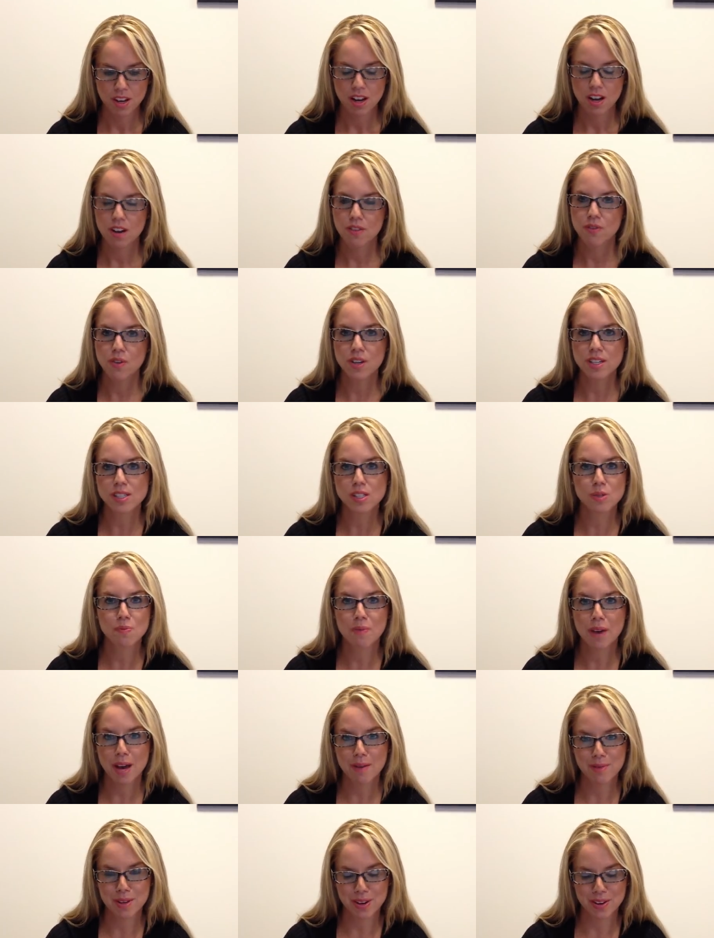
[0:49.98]
Avoid
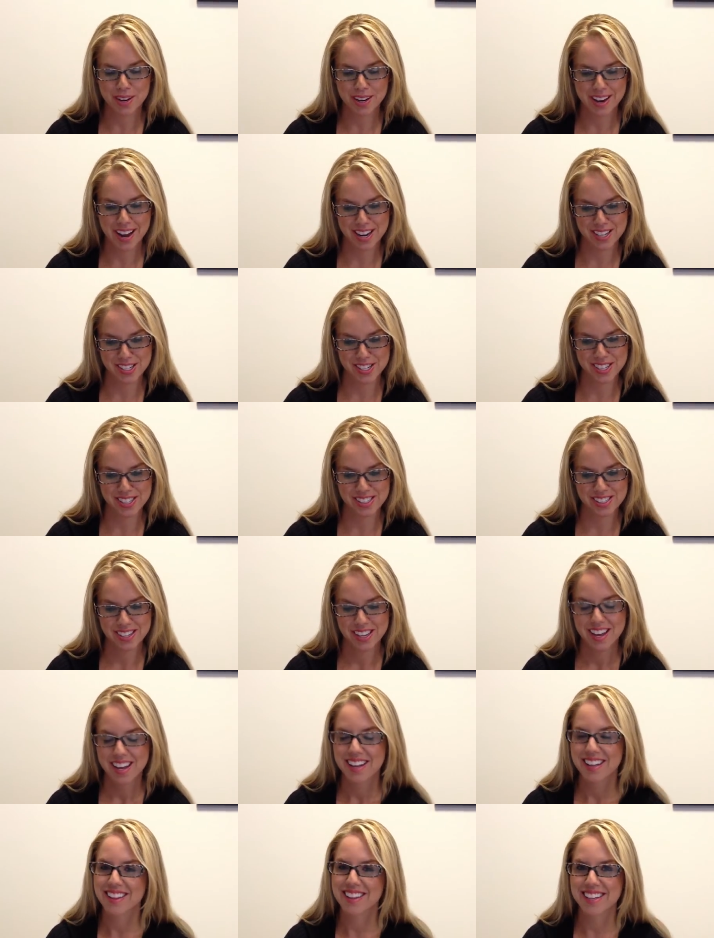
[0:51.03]
spamming your connections.
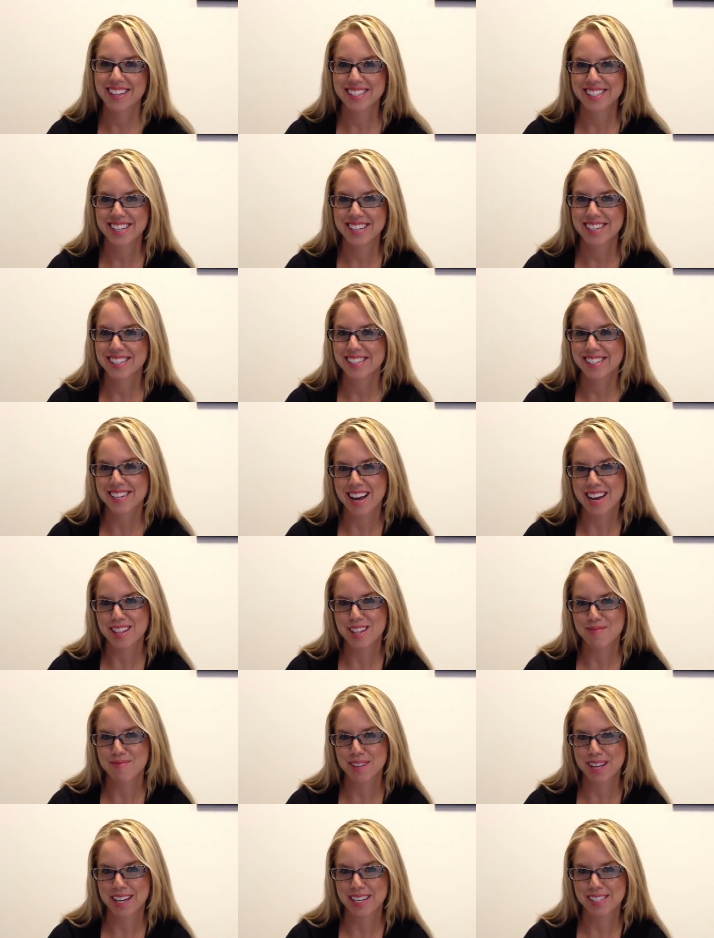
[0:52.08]
LinkedIn is not
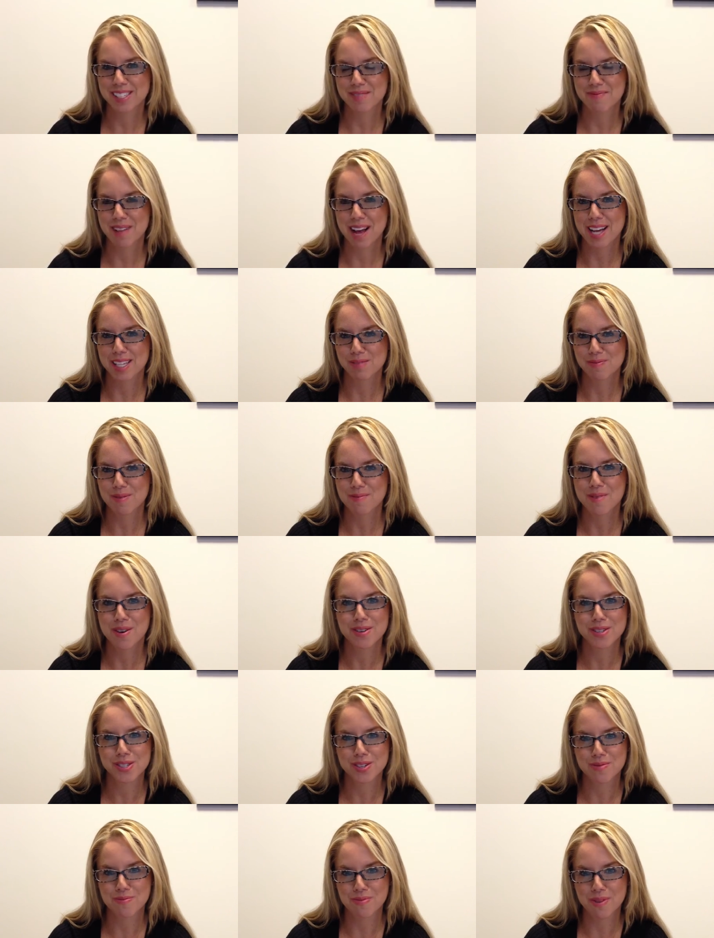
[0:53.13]
the place to blast
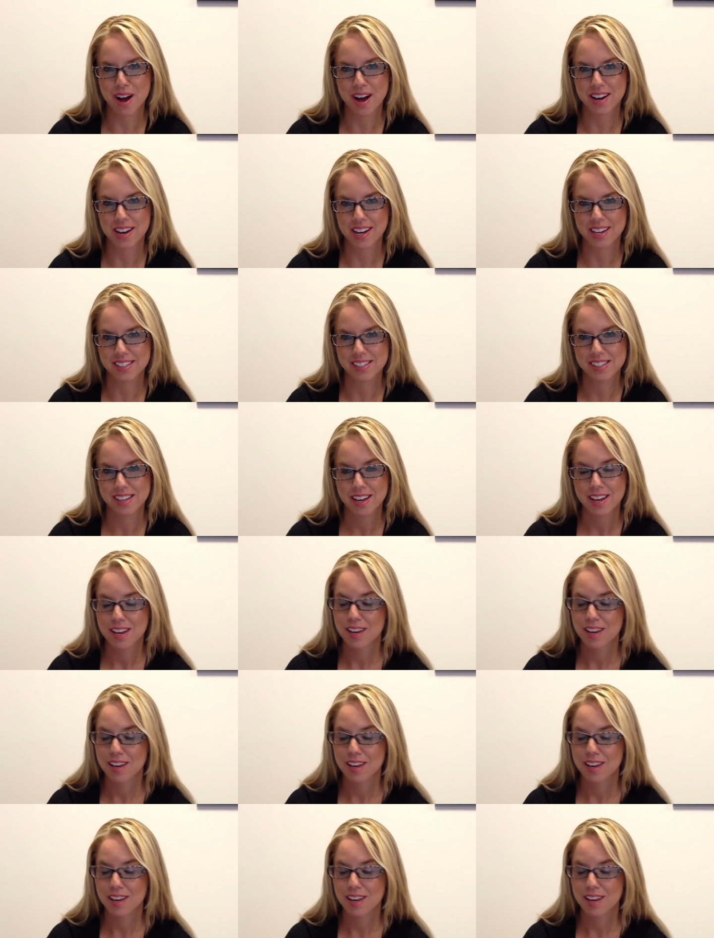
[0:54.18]
promotional products.